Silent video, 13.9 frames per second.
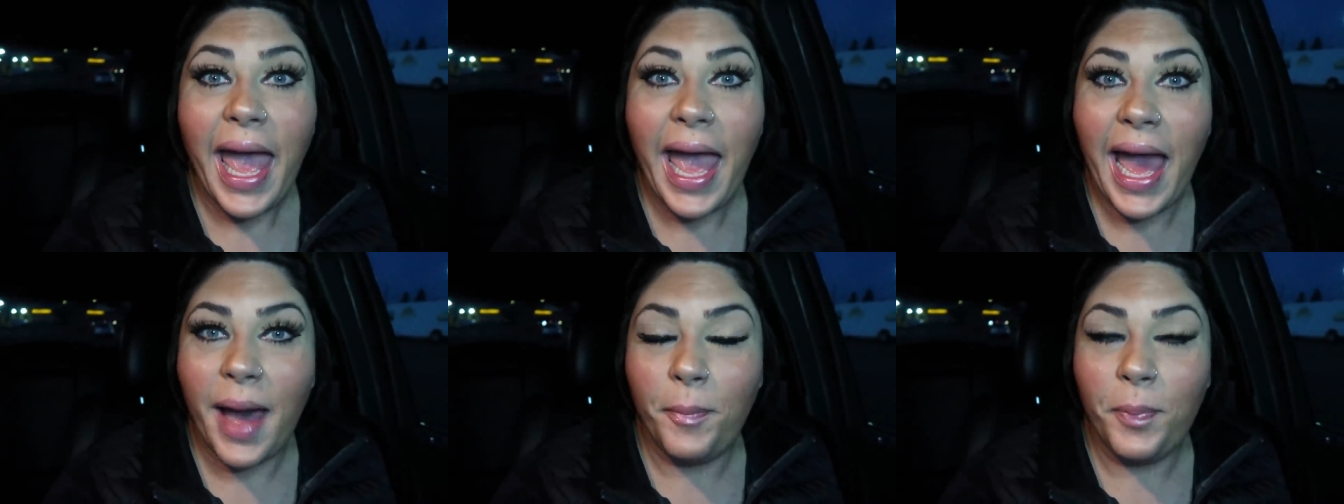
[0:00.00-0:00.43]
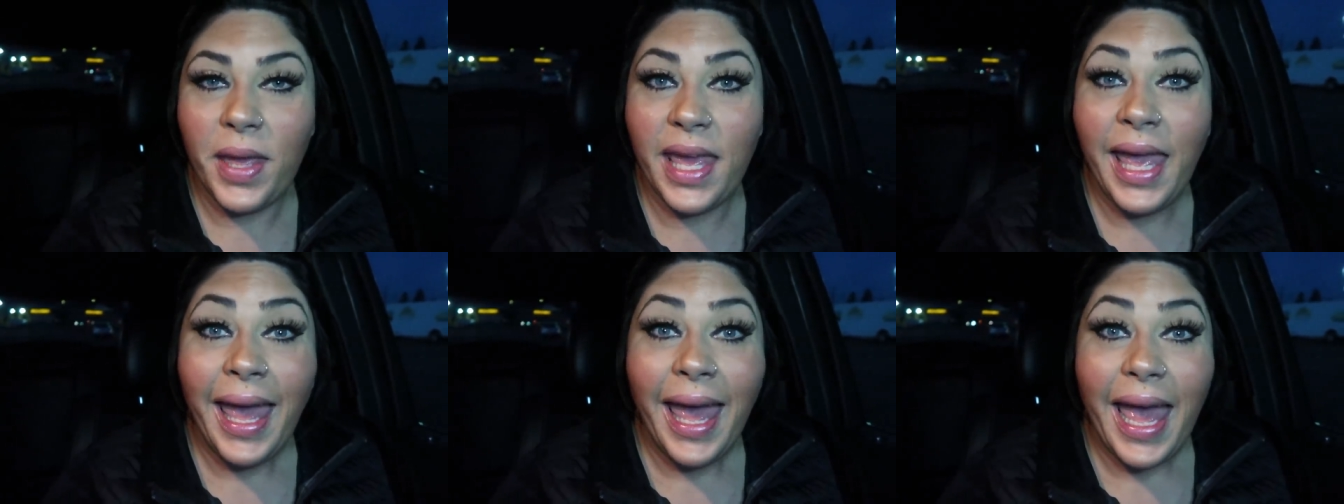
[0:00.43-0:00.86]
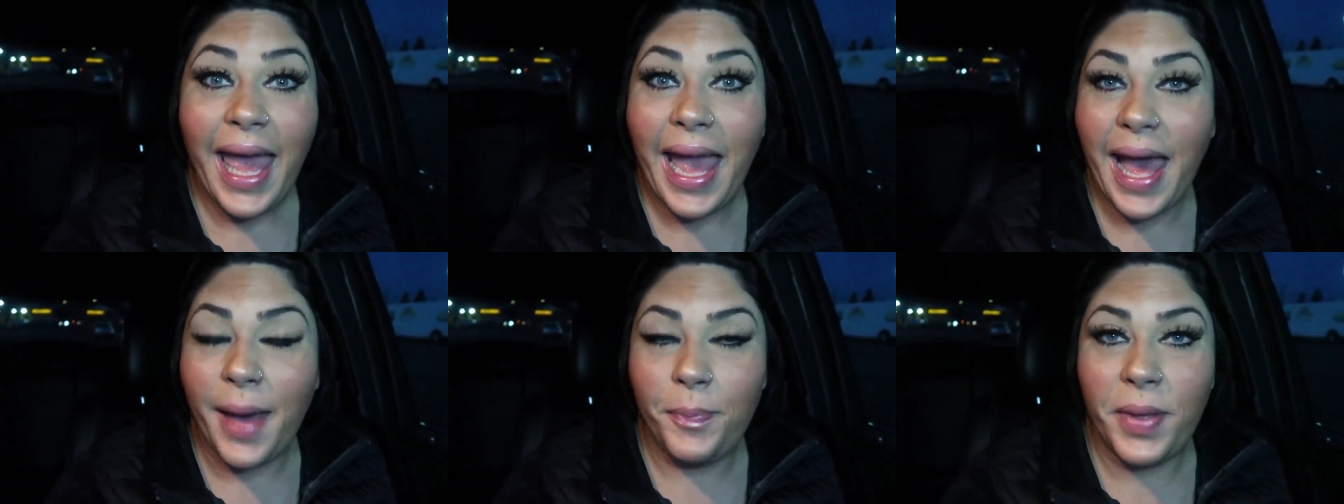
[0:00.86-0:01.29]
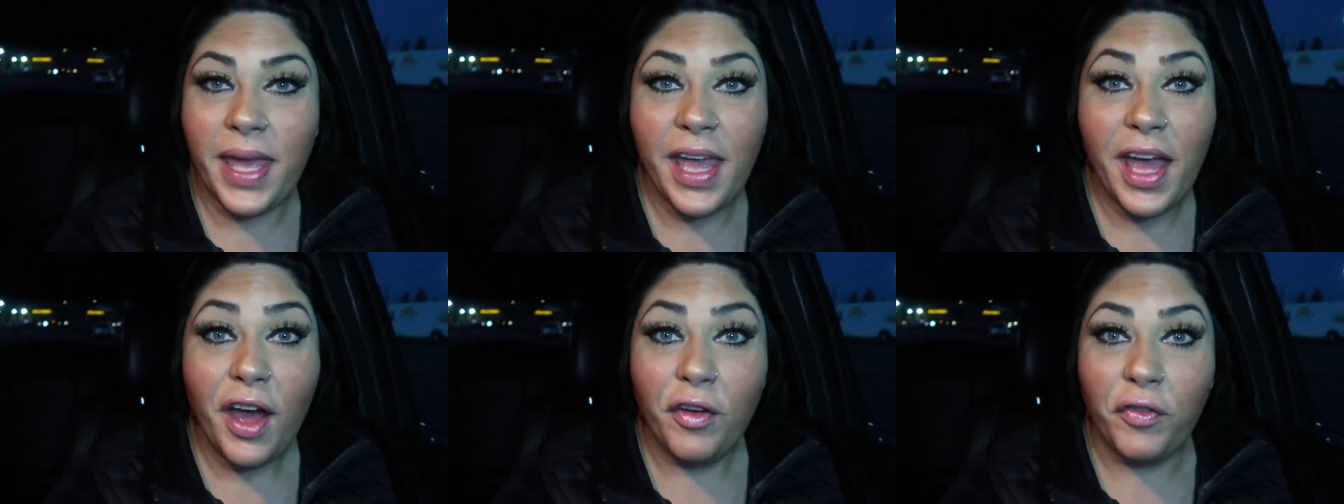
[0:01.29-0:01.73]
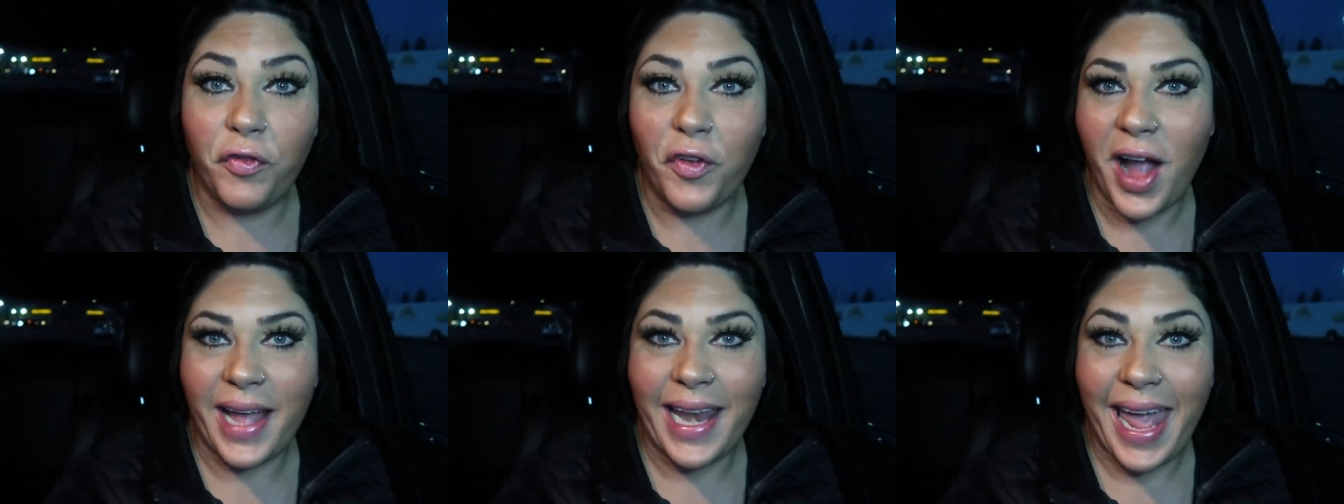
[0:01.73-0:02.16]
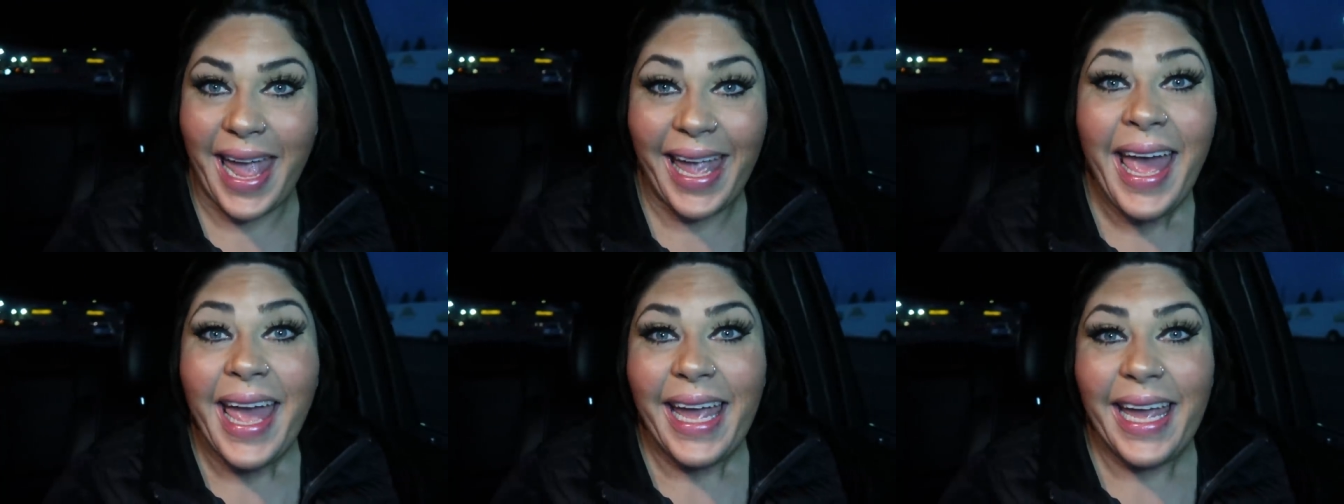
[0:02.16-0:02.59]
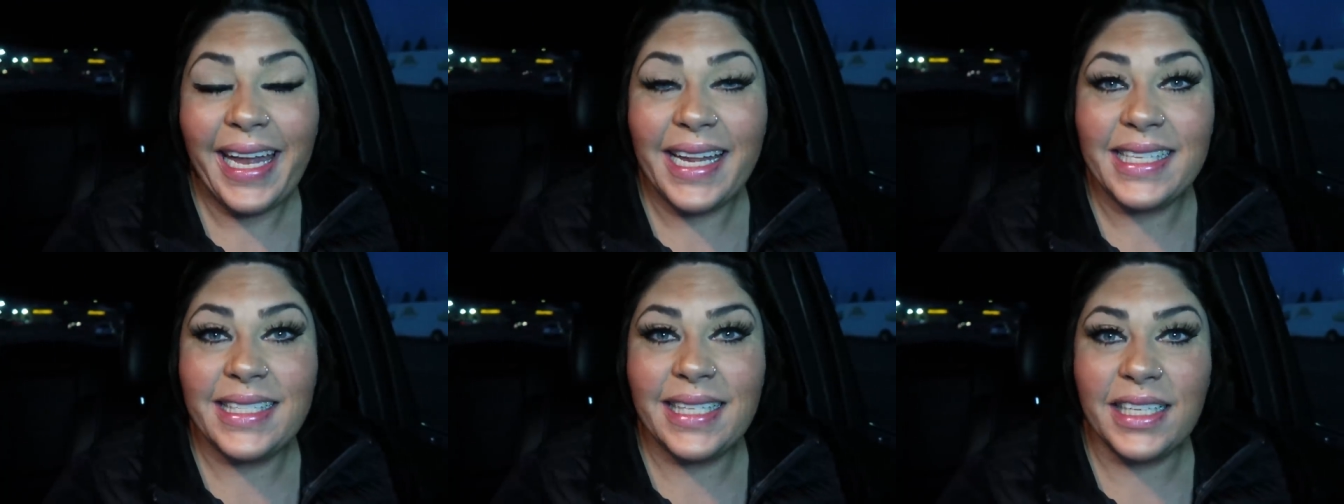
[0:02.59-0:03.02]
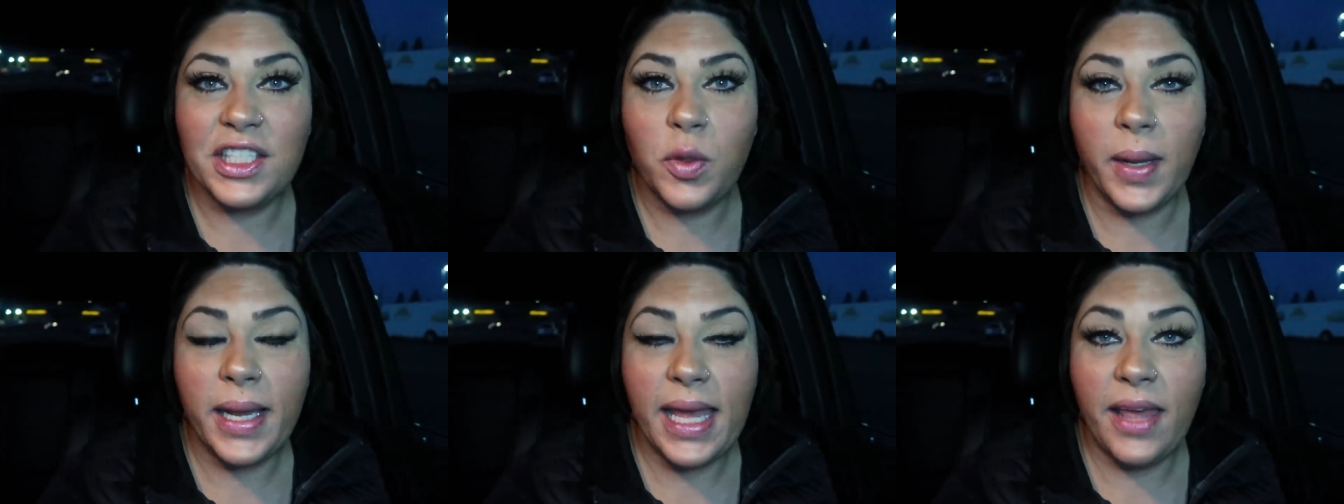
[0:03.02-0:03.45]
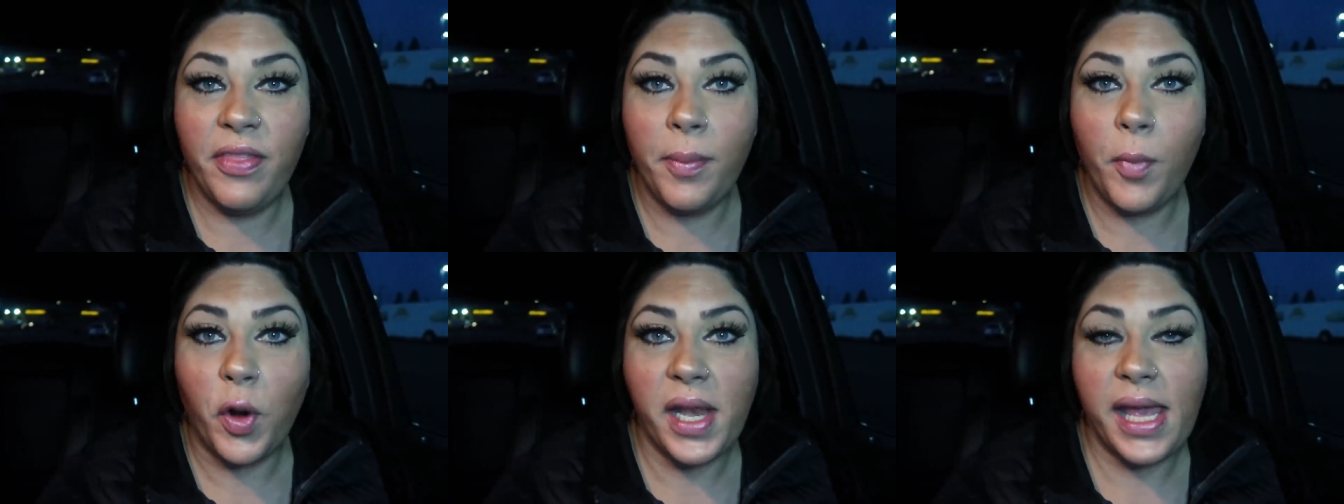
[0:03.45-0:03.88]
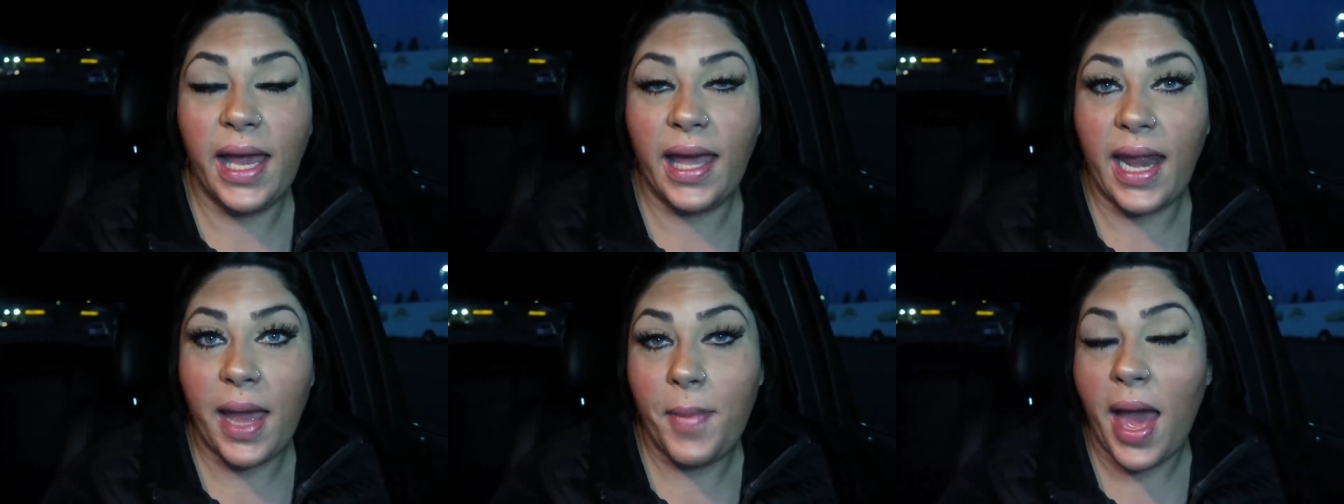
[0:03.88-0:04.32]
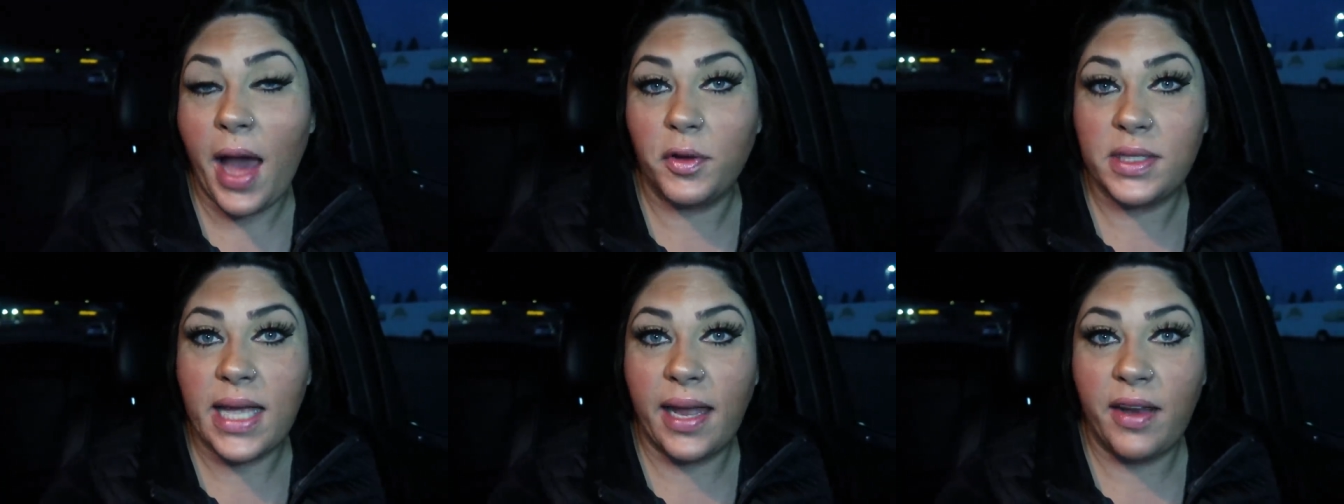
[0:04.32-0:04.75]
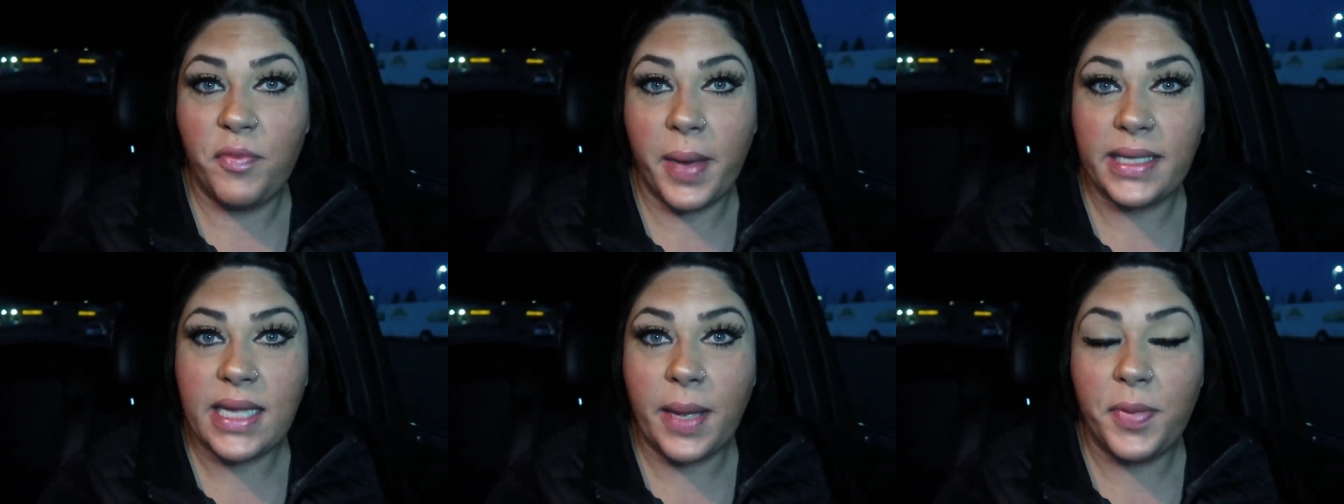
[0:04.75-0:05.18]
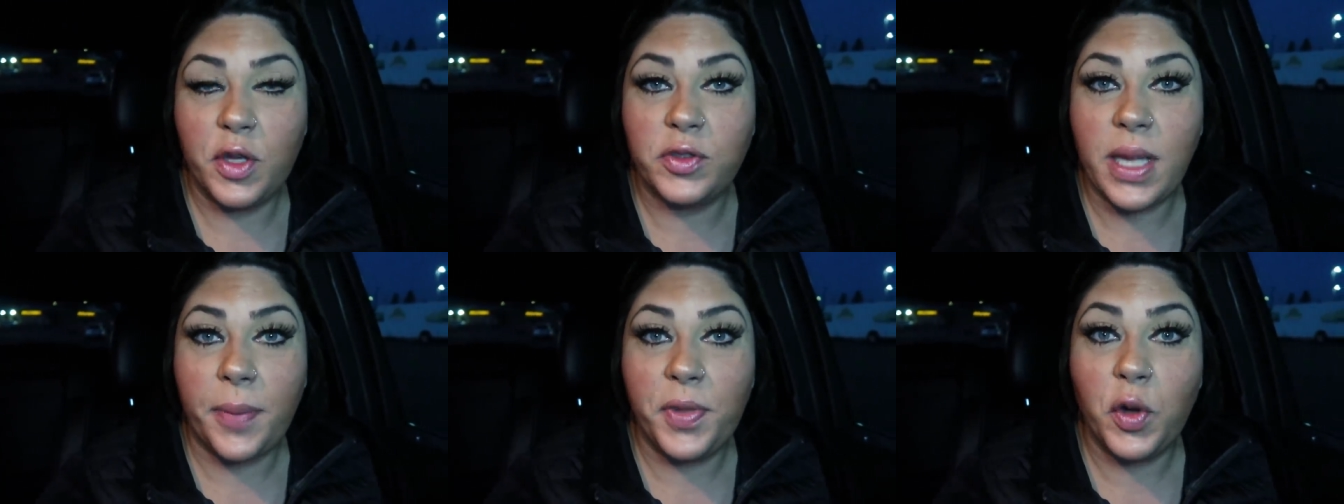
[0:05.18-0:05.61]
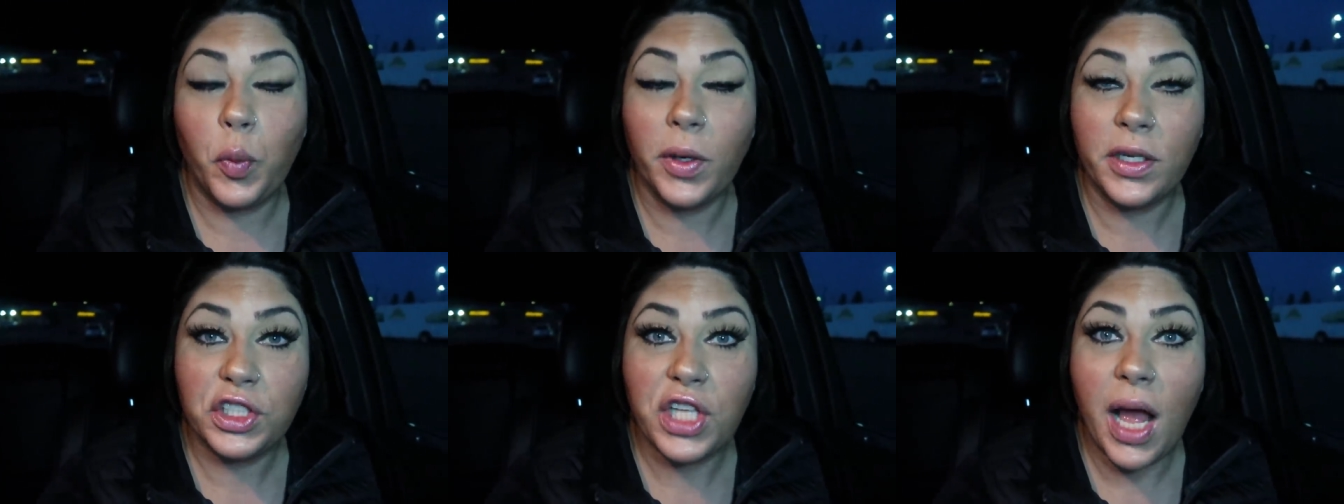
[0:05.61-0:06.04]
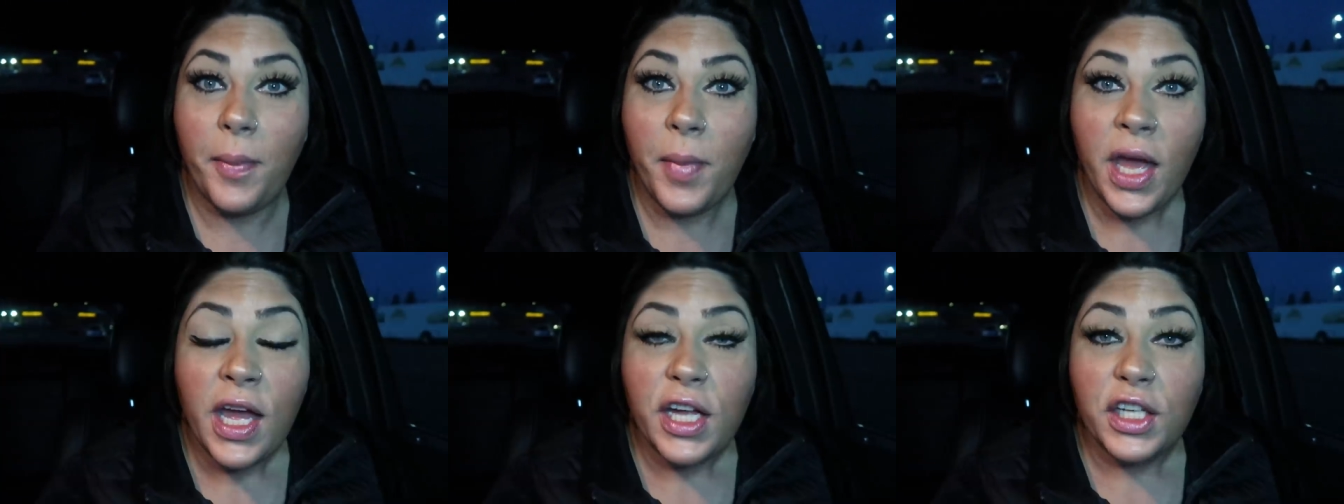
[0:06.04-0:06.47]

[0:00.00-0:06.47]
Happy, happy Friday. It is 6.20 in the morning and I'm outside of my WW workshop